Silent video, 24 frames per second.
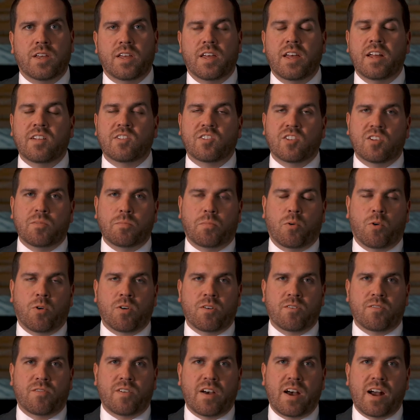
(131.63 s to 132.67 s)
it's an
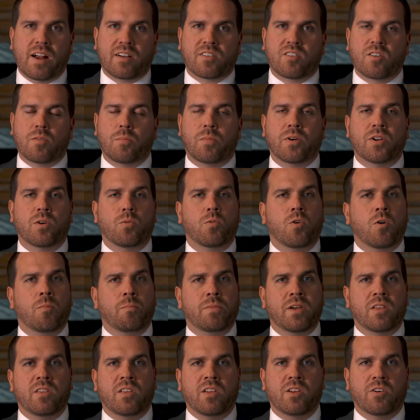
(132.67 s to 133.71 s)
important factor, but it won't
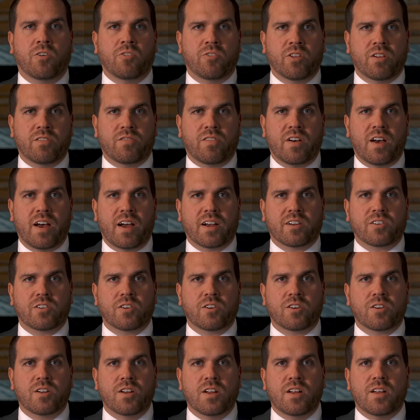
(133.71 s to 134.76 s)
be the only
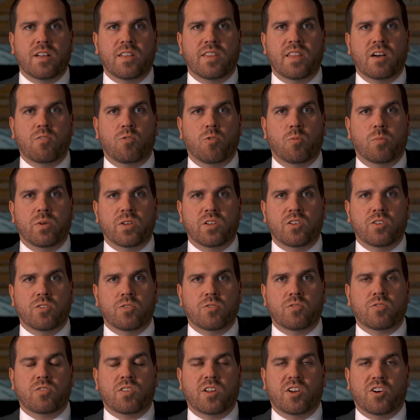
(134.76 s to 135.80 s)
factor that will be
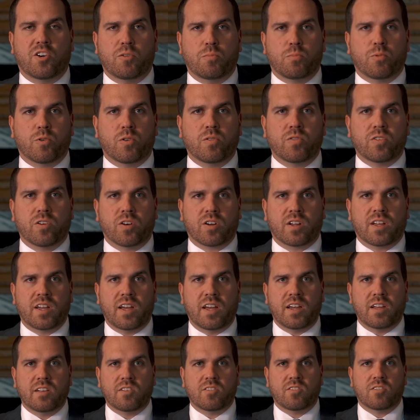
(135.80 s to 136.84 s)
used to help prove your
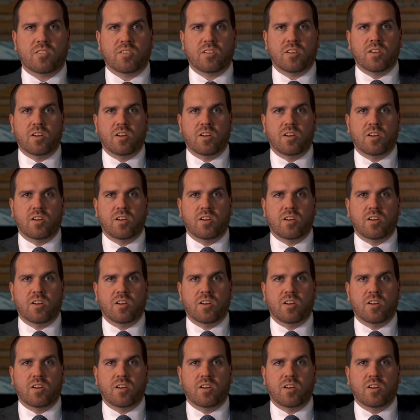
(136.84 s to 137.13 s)
case.